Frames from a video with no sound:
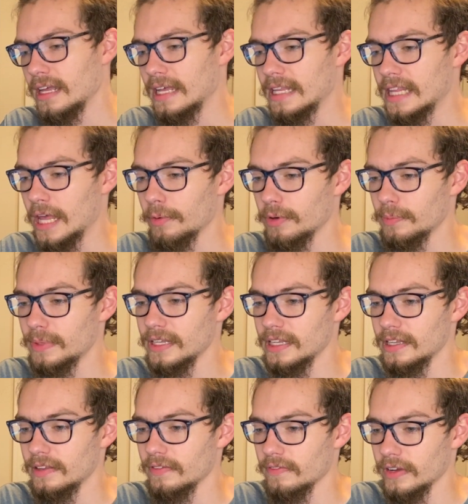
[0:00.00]
that would
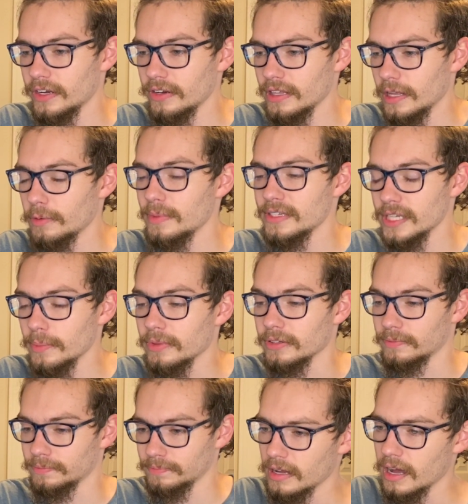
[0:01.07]
be something.
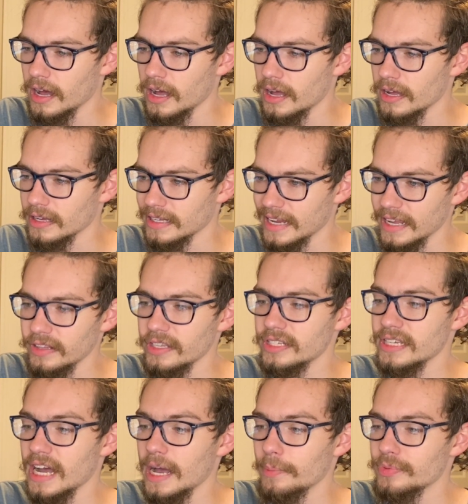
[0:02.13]

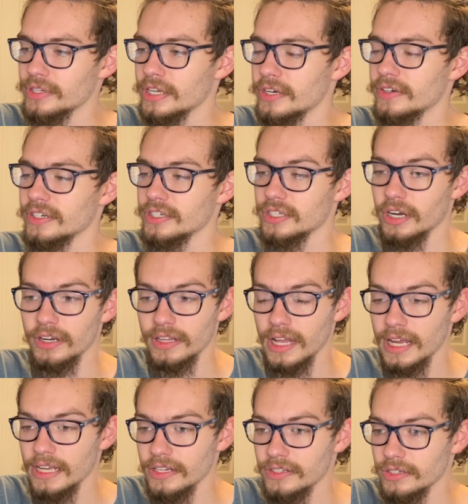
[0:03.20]
Galeotops here in Star
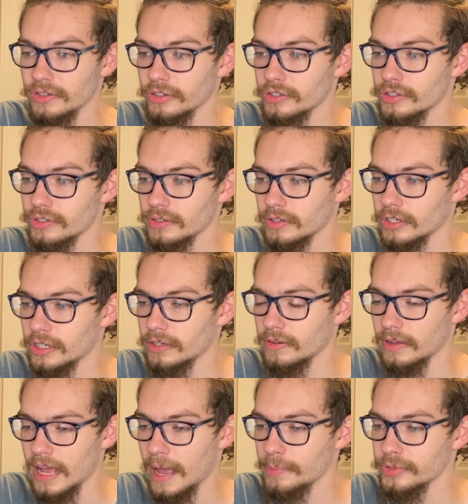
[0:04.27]
Alliance looks
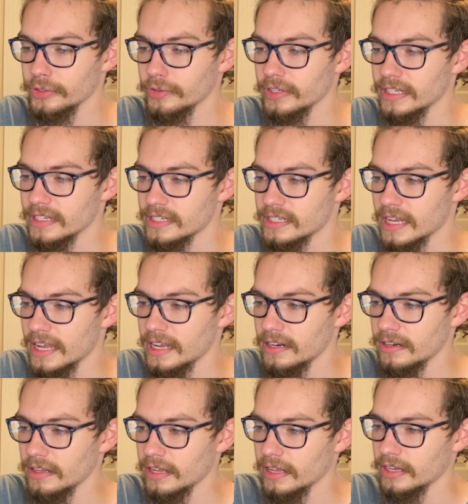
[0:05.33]
absolutely insane.
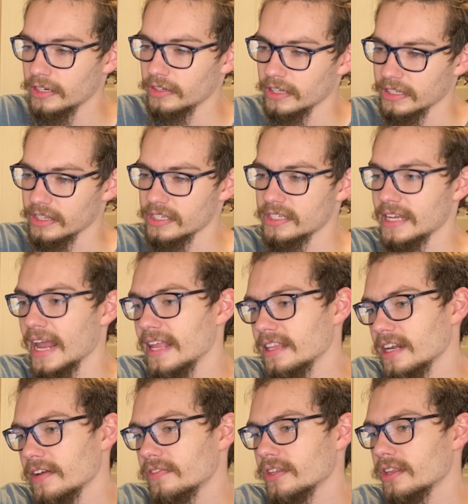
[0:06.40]
Like the sand
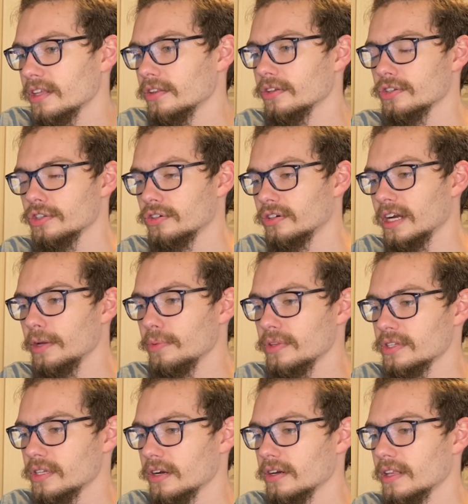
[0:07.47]
and everything looks great with
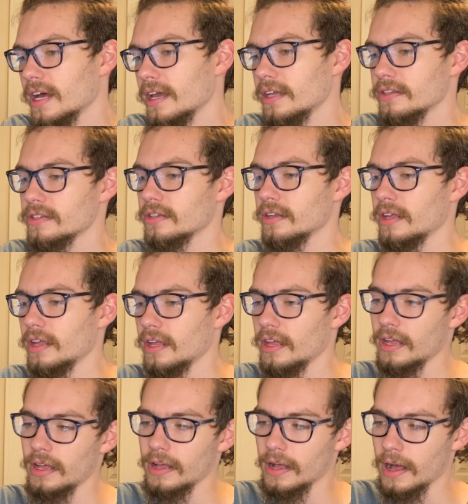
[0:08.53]
Star Alliance.
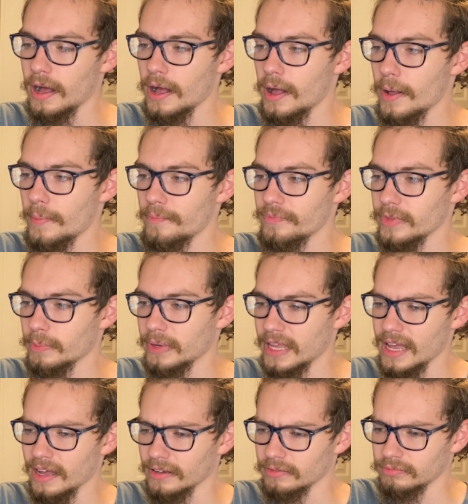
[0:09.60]
But yeah,